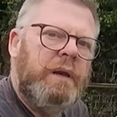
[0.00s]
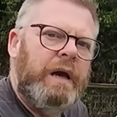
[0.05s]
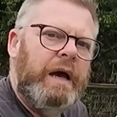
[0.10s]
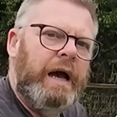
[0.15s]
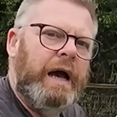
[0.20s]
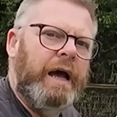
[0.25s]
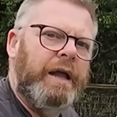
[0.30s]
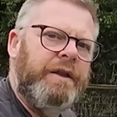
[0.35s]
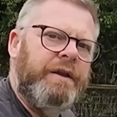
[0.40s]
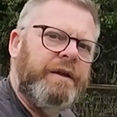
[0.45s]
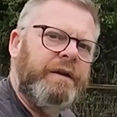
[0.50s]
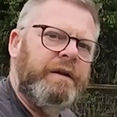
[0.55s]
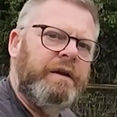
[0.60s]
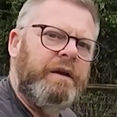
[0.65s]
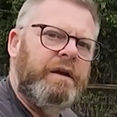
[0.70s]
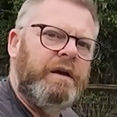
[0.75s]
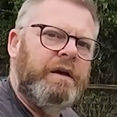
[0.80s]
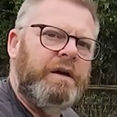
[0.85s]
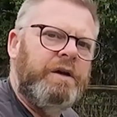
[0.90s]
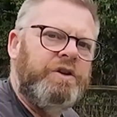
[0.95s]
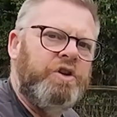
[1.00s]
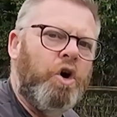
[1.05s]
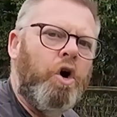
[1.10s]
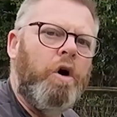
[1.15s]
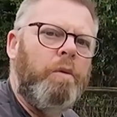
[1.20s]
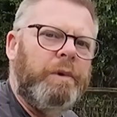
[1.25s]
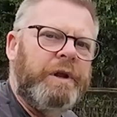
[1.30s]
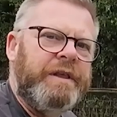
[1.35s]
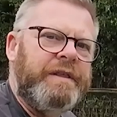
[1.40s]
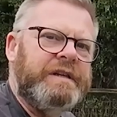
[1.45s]
And
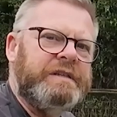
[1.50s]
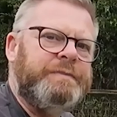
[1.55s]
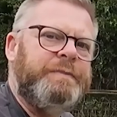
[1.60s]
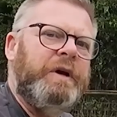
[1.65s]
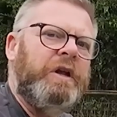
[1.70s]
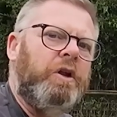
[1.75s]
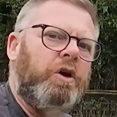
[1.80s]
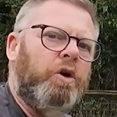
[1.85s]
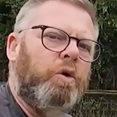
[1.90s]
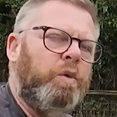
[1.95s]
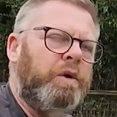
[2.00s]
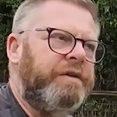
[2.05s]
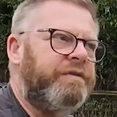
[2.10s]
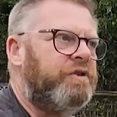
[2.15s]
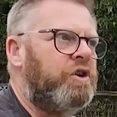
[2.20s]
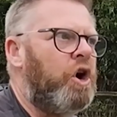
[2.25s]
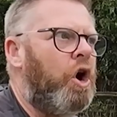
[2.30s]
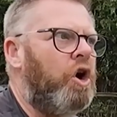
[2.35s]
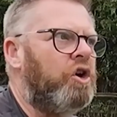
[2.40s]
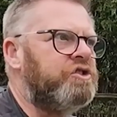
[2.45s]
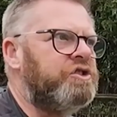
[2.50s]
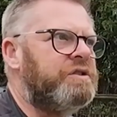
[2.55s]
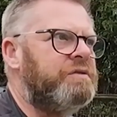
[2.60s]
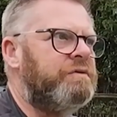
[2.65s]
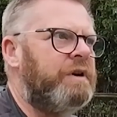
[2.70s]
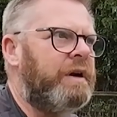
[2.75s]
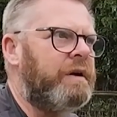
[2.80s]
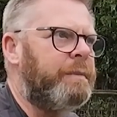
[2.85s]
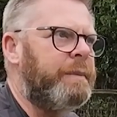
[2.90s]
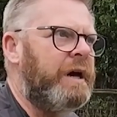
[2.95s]
normally this pillow would have cost
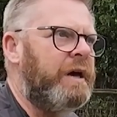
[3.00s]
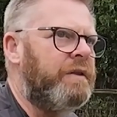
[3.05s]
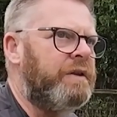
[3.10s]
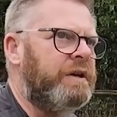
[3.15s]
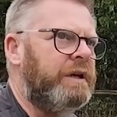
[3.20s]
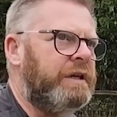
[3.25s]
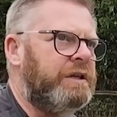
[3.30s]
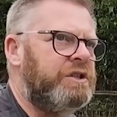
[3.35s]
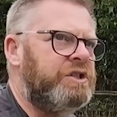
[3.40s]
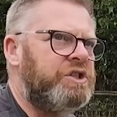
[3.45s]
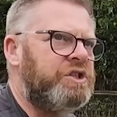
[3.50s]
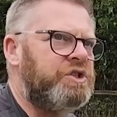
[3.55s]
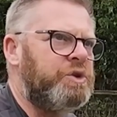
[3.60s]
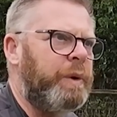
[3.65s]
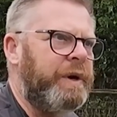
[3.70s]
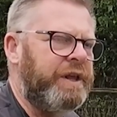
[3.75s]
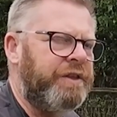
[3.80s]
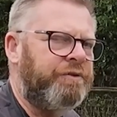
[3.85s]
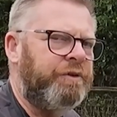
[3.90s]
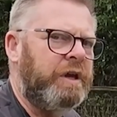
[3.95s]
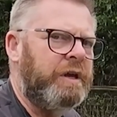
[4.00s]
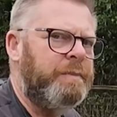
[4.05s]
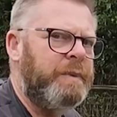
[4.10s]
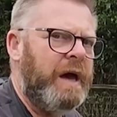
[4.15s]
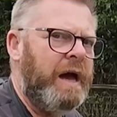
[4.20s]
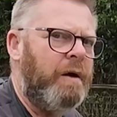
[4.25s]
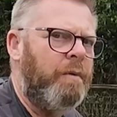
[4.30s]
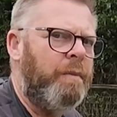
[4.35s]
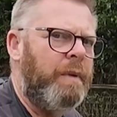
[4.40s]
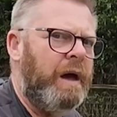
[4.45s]
around about the
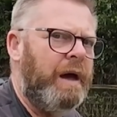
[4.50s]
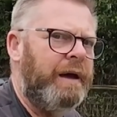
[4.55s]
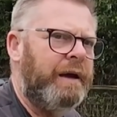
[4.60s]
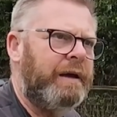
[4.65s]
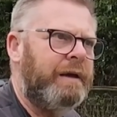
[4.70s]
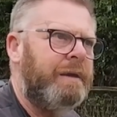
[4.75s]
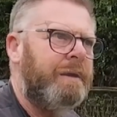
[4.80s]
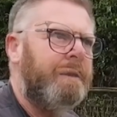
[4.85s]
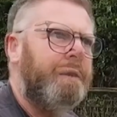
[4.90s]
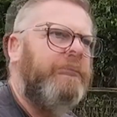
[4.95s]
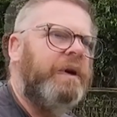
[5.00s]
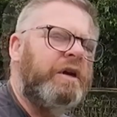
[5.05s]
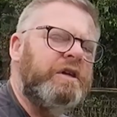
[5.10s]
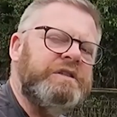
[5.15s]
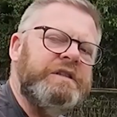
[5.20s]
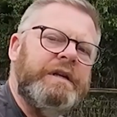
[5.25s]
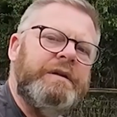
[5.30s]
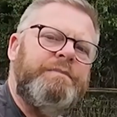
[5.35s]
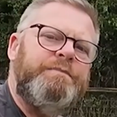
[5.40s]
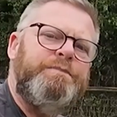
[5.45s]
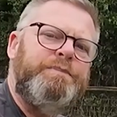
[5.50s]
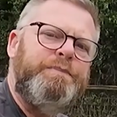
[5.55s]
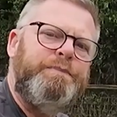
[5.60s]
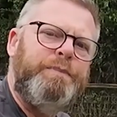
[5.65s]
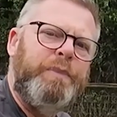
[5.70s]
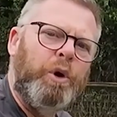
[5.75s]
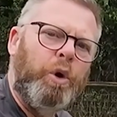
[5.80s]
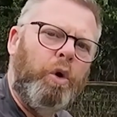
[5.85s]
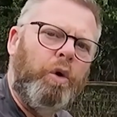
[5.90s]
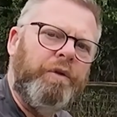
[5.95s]
£23 mark. Because I'd
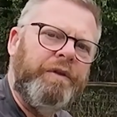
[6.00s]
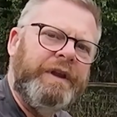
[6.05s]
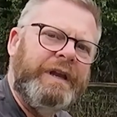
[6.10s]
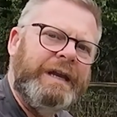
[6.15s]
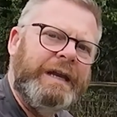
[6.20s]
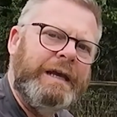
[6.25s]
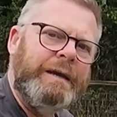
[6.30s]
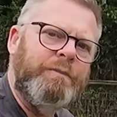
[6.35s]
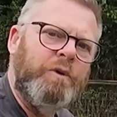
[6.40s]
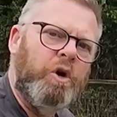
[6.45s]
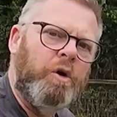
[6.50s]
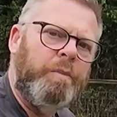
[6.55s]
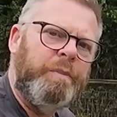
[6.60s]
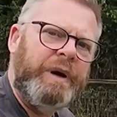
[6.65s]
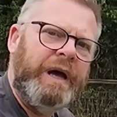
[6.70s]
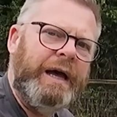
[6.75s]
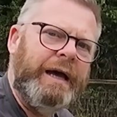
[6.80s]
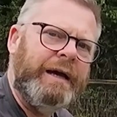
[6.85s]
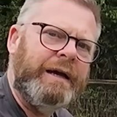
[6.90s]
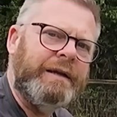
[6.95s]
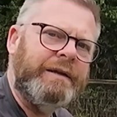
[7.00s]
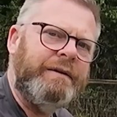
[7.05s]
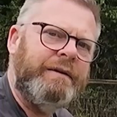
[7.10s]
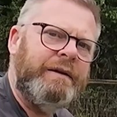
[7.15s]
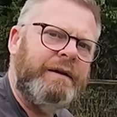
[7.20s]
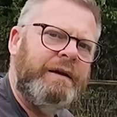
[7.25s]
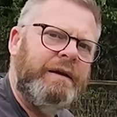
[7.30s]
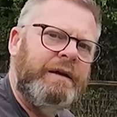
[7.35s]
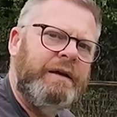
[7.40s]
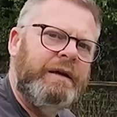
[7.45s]
bought the Nemo pad,
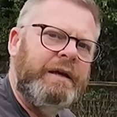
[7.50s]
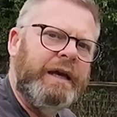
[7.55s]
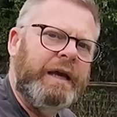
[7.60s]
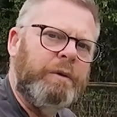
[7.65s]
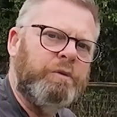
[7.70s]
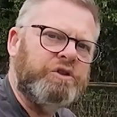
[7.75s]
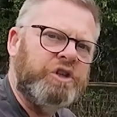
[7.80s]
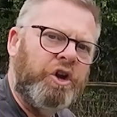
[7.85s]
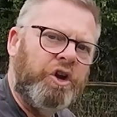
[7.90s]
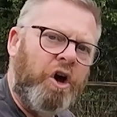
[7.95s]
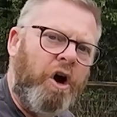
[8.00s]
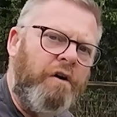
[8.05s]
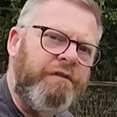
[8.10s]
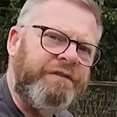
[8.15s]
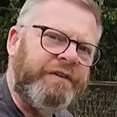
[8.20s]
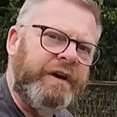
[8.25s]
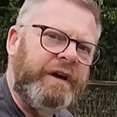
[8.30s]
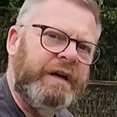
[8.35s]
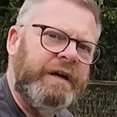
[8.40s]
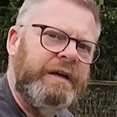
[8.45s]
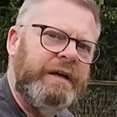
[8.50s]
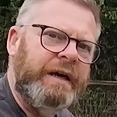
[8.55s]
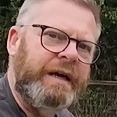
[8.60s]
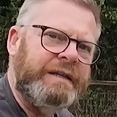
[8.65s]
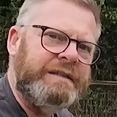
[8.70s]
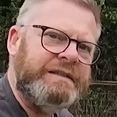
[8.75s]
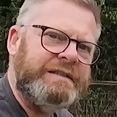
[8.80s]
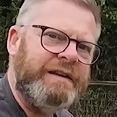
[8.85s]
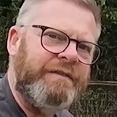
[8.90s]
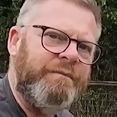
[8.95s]
it was on offer at
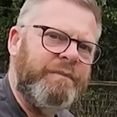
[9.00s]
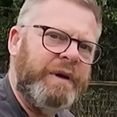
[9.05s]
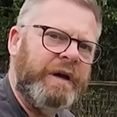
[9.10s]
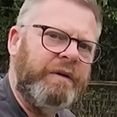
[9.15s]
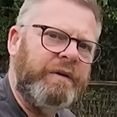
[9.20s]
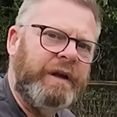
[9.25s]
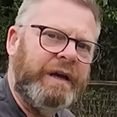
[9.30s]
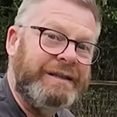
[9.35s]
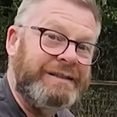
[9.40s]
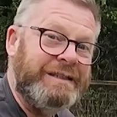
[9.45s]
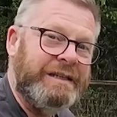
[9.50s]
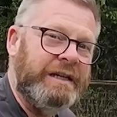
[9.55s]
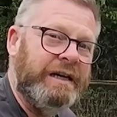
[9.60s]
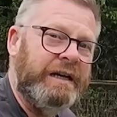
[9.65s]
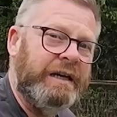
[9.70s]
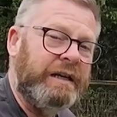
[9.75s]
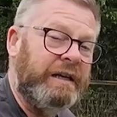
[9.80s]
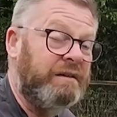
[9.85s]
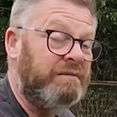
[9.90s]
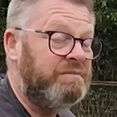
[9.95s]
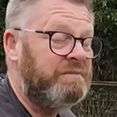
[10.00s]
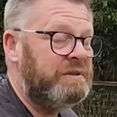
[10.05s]
£7.99.